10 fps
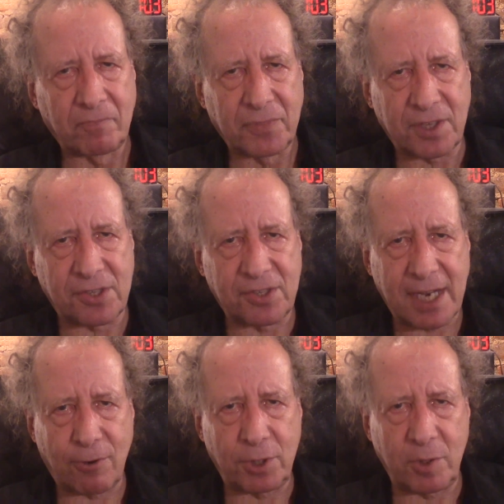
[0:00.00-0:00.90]
This is
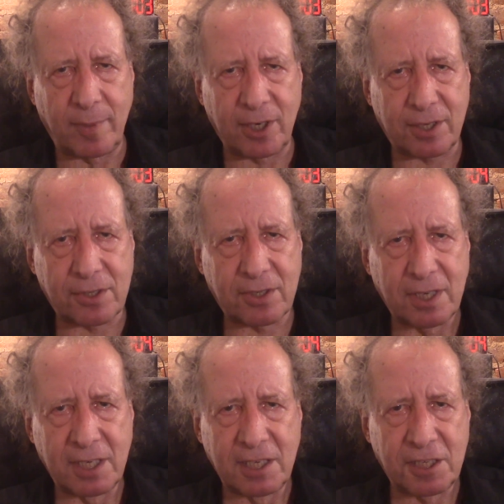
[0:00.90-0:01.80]
Howard the Humongous,
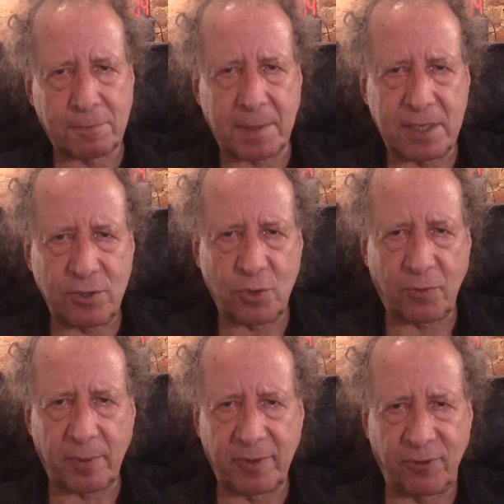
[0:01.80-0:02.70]
speaking to you
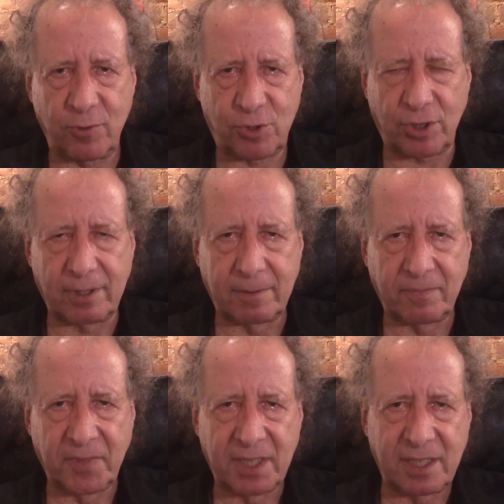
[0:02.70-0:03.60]
from the future.
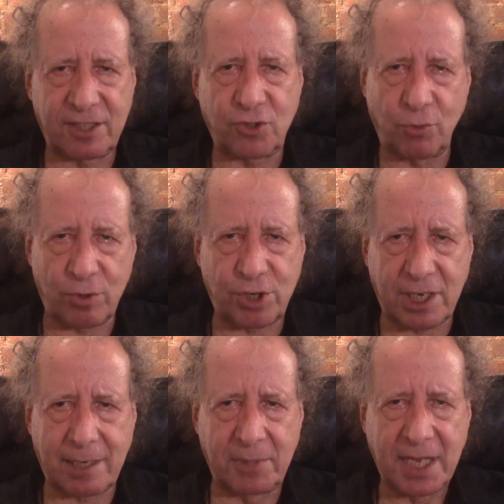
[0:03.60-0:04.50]
It's your
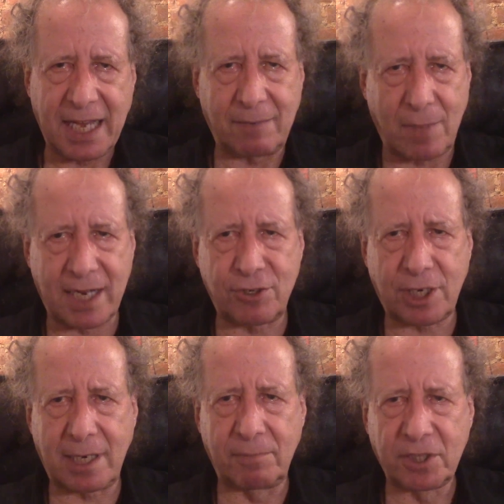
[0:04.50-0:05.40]
job and my
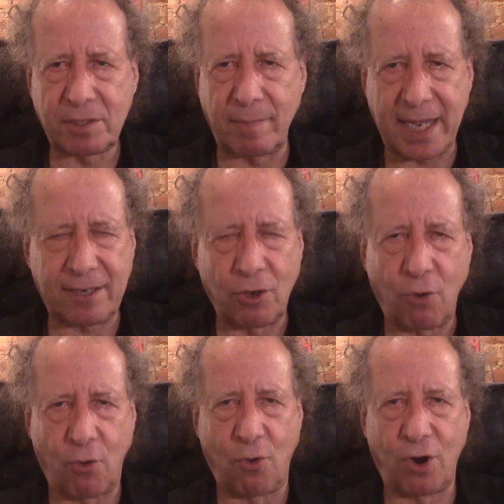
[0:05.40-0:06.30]
job to make.
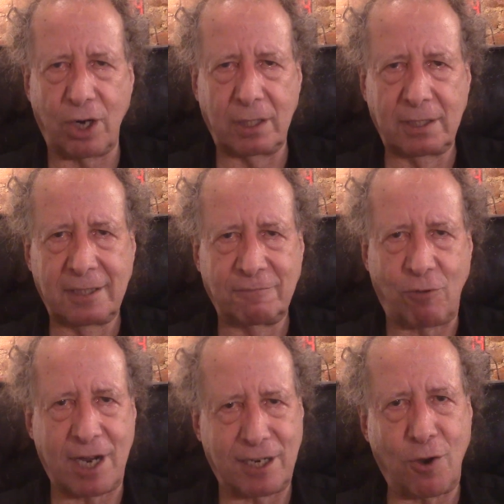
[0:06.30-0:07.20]
Or,
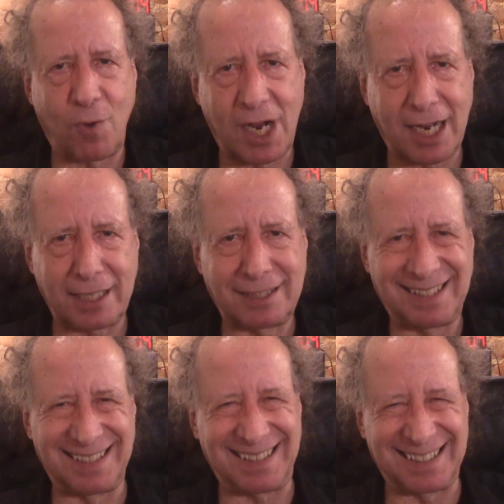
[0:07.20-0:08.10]
want to know why?
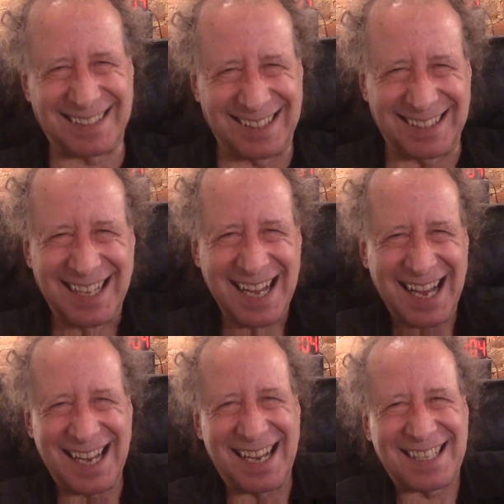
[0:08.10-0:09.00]

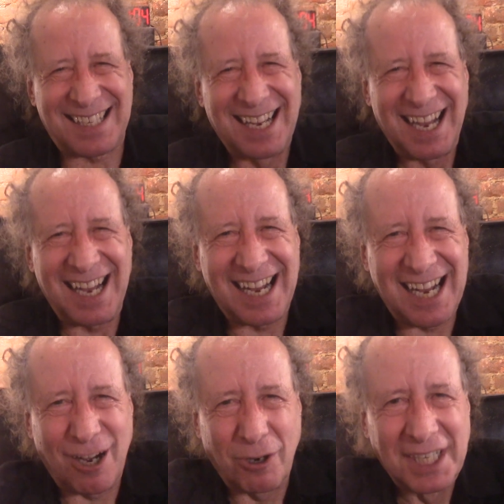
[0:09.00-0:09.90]
Ask
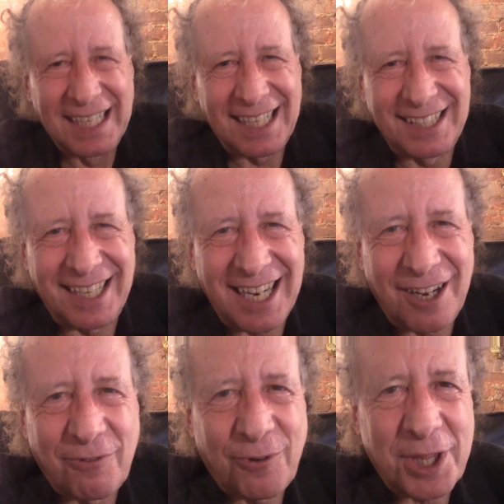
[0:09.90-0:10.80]
how. And
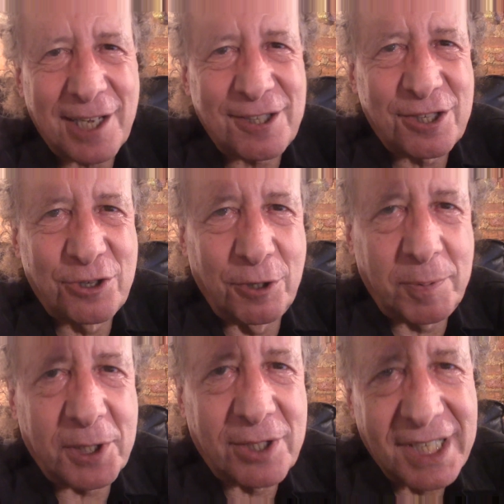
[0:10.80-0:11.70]
now for that
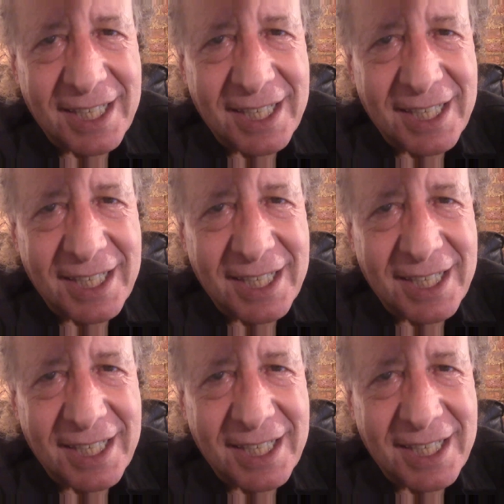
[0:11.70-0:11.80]
stupid,